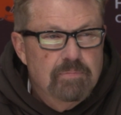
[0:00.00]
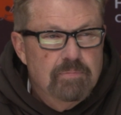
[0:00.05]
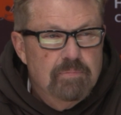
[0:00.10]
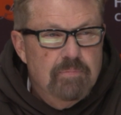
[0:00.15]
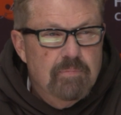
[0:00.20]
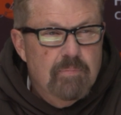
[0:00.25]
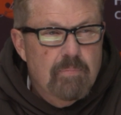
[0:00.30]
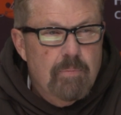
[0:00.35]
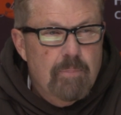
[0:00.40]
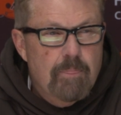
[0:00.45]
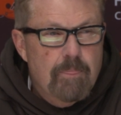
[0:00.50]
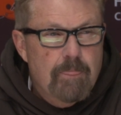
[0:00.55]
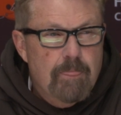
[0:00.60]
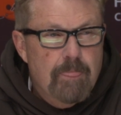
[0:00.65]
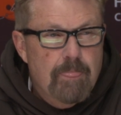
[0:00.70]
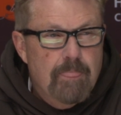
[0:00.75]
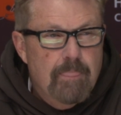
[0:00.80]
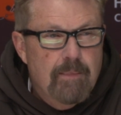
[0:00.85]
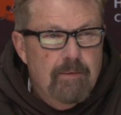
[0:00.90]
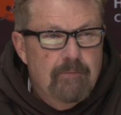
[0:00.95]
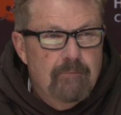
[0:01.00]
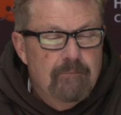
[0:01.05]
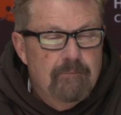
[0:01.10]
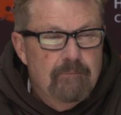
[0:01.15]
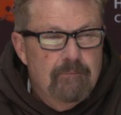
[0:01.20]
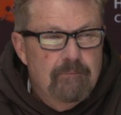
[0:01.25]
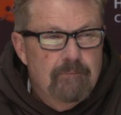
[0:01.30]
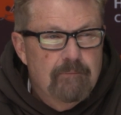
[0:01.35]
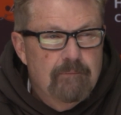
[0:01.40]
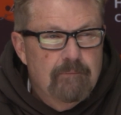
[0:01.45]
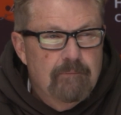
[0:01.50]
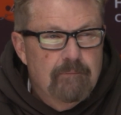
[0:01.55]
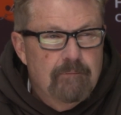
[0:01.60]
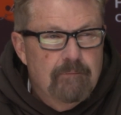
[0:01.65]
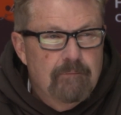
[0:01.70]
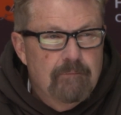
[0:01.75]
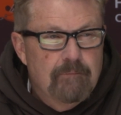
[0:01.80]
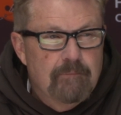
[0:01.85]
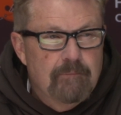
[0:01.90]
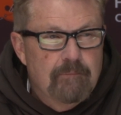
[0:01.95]
Zell missing again
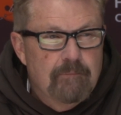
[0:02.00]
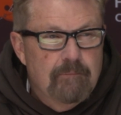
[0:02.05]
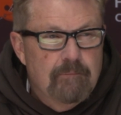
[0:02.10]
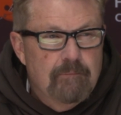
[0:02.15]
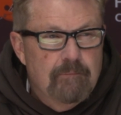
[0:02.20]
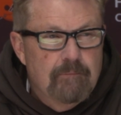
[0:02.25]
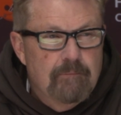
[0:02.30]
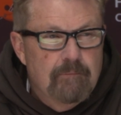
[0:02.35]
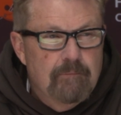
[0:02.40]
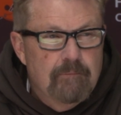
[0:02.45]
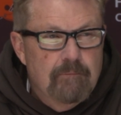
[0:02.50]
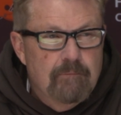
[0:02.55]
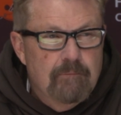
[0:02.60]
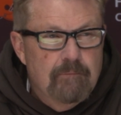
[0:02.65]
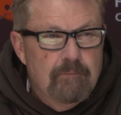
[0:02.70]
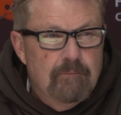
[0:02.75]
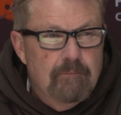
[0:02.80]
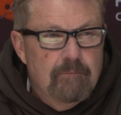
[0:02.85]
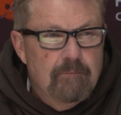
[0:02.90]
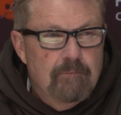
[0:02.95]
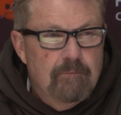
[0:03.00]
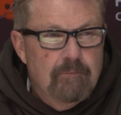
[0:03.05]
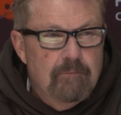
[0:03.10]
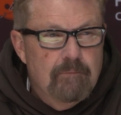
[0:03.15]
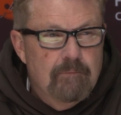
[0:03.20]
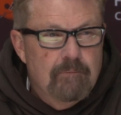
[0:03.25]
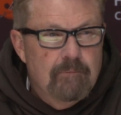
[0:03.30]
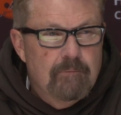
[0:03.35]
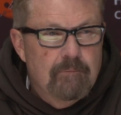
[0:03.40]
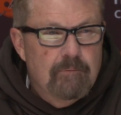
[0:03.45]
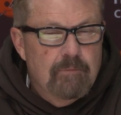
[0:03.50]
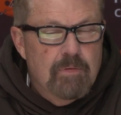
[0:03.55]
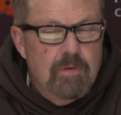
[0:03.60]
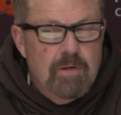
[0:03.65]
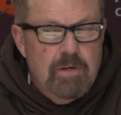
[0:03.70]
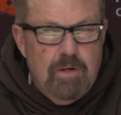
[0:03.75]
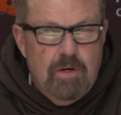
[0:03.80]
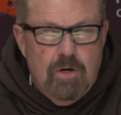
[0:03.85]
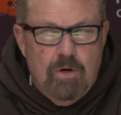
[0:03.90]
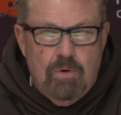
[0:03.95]
today. Are you ready to kind of rule him out for this
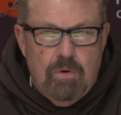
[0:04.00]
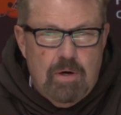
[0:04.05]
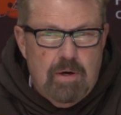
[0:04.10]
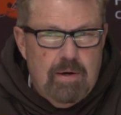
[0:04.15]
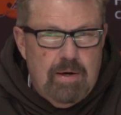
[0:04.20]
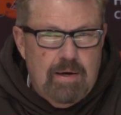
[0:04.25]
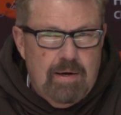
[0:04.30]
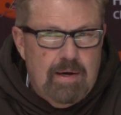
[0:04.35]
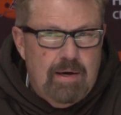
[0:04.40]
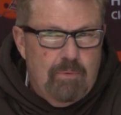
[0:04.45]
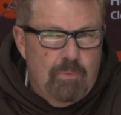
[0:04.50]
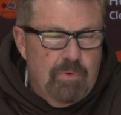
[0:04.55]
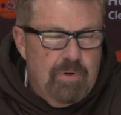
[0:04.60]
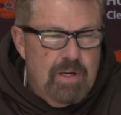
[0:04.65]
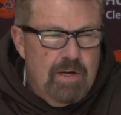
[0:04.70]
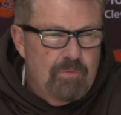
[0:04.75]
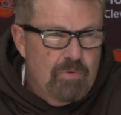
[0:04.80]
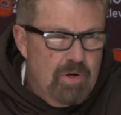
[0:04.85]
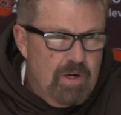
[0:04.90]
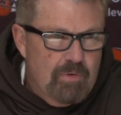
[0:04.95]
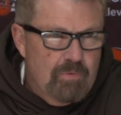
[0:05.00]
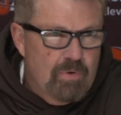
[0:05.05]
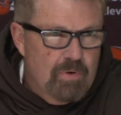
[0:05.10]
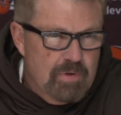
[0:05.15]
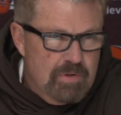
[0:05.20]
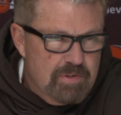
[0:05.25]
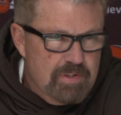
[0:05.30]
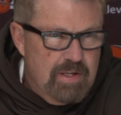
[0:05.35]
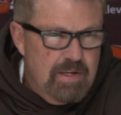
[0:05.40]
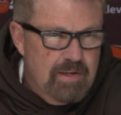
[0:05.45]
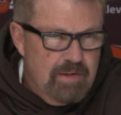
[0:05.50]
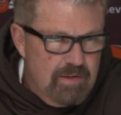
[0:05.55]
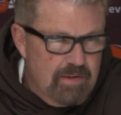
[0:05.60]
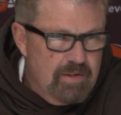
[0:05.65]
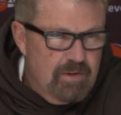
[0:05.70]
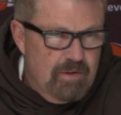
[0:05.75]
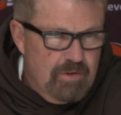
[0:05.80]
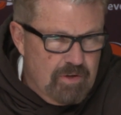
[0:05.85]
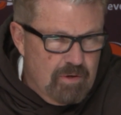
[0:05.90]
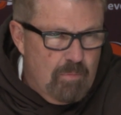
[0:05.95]
game? You know, I, I will never ever say it
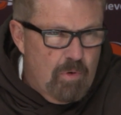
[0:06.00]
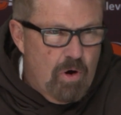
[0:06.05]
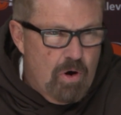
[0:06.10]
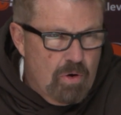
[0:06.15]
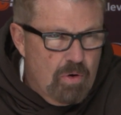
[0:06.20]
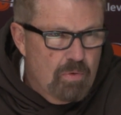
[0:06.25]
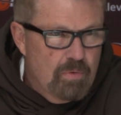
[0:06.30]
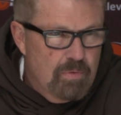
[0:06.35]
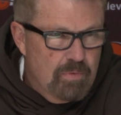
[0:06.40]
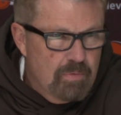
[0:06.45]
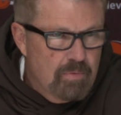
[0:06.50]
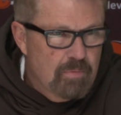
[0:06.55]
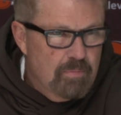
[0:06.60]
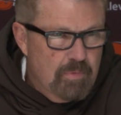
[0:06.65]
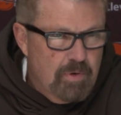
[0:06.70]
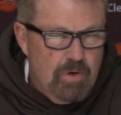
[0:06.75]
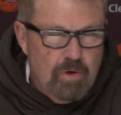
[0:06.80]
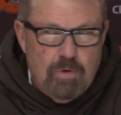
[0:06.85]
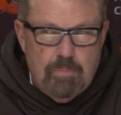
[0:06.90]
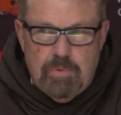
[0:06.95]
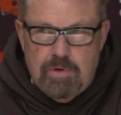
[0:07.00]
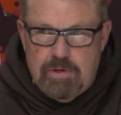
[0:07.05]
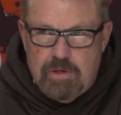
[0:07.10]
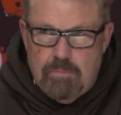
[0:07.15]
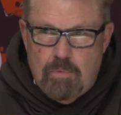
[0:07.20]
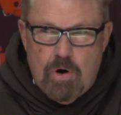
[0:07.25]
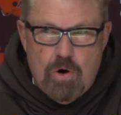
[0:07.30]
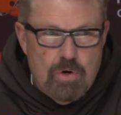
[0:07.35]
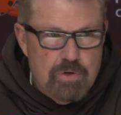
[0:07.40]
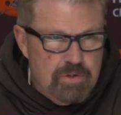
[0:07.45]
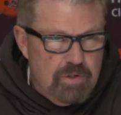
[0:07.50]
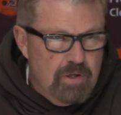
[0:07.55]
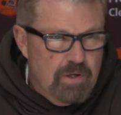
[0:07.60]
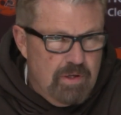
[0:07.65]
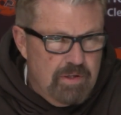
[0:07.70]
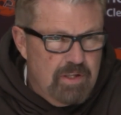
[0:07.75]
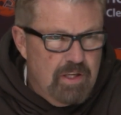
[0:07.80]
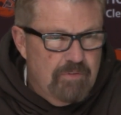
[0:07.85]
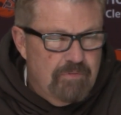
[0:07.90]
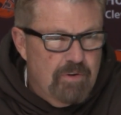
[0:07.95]
until tomorrow. You know, but tomorrow's a,
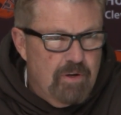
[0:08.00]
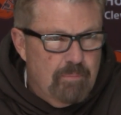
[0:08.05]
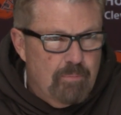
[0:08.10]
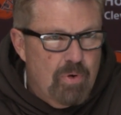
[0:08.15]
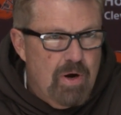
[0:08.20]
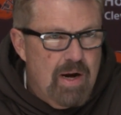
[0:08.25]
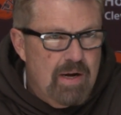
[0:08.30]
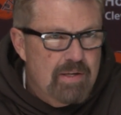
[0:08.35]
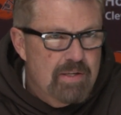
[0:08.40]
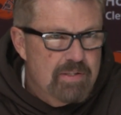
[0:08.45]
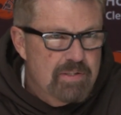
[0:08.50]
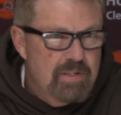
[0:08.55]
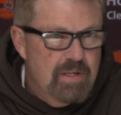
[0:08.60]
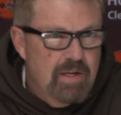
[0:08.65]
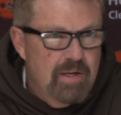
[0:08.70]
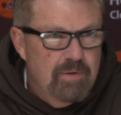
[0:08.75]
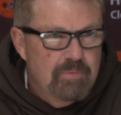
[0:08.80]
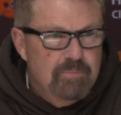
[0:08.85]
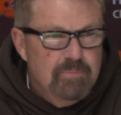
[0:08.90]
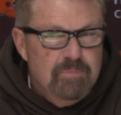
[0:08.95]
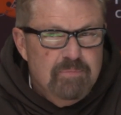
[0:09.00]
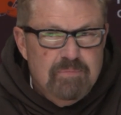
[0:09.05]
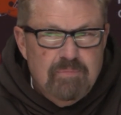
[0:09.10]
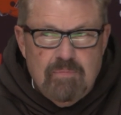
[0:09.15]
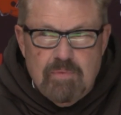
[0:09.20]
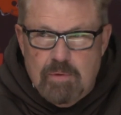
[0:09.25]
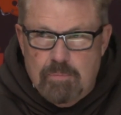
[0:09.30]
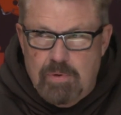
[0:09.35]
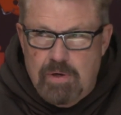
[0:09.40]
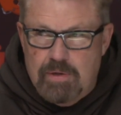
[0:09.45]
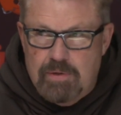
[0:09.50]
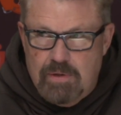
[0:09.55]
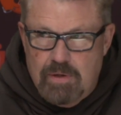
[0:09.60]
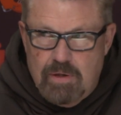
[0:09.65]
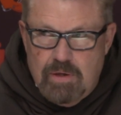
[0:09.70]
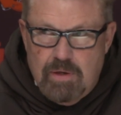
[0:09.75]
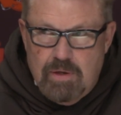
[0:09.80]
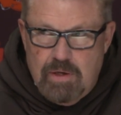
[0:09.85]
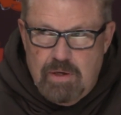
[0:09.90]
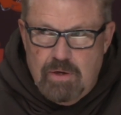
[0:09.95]
a definite practice day. But
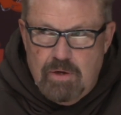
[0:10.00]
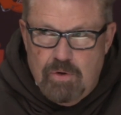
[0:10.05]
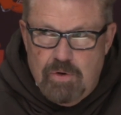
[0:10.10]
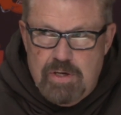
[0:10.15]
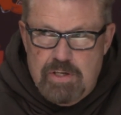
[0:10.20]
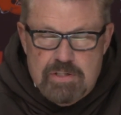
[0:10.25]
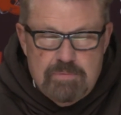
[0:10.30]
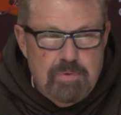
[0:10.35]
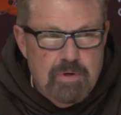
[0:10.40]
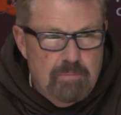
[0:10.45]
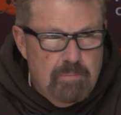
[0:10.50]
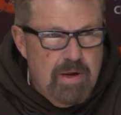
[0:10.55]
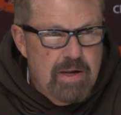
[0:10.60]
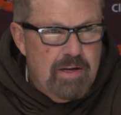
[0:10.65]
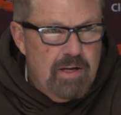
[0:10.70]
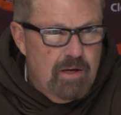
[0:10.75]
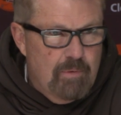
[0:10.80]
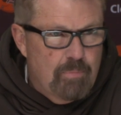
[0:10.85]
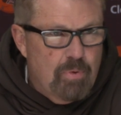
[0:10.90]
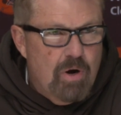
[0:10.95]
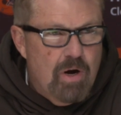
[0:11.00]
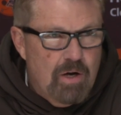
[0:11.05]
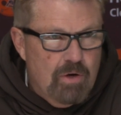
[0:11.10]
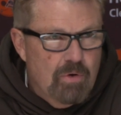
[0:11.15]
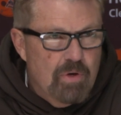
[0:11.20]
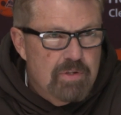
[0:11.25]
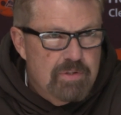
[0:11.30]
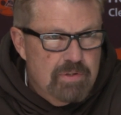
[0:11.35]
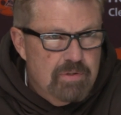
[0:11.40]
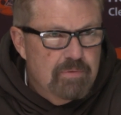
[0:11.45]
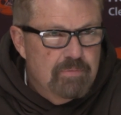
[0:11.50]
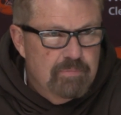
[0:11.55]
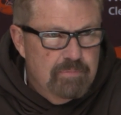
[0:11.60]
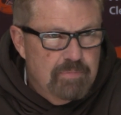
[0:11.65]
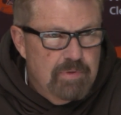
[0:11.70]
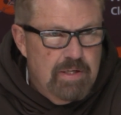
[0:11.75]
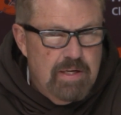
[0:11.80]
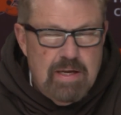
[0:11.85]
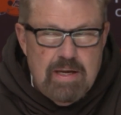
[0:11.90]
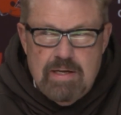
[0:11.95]
uh, you know, he's been making progress.
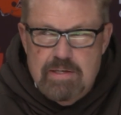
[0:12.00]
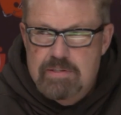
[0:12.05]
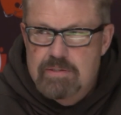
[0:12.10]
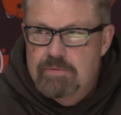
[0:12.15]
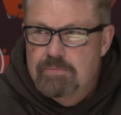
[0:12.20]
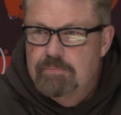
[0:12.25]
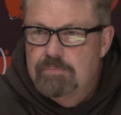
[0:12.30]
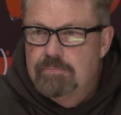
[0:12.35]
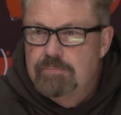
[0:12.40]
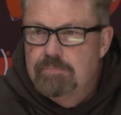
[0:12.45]
He has.